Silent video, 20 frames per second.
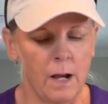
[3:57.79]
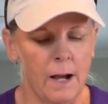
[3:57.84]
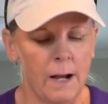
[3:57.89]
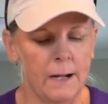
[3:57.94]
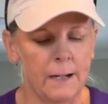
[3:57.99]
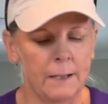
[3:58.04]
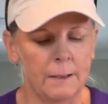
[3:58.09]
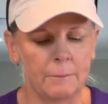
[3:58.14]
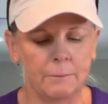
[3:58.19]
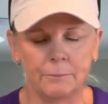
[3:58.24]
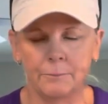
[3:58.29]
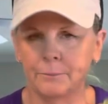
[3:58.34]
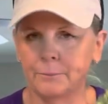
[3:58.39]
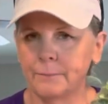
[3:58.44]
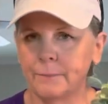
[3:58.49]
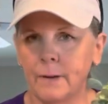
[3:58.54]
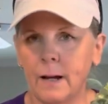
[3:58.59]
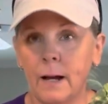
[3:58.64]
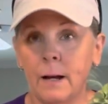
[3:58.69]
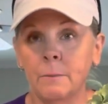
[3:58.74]
I'm
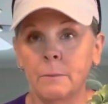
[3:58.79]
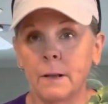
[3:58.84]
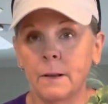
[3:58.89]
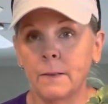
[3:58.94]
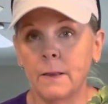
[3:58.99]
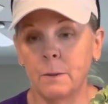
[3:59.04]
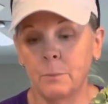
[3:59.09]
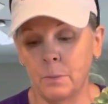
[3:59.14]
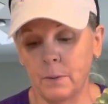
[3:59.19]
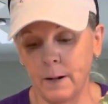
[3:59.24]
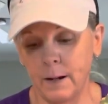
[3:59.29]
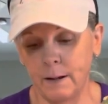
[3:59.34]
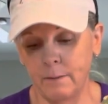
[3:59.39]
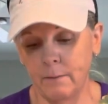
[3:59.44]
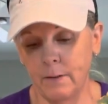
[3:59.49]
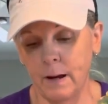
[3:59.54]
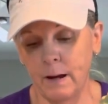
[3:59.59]
not that brave.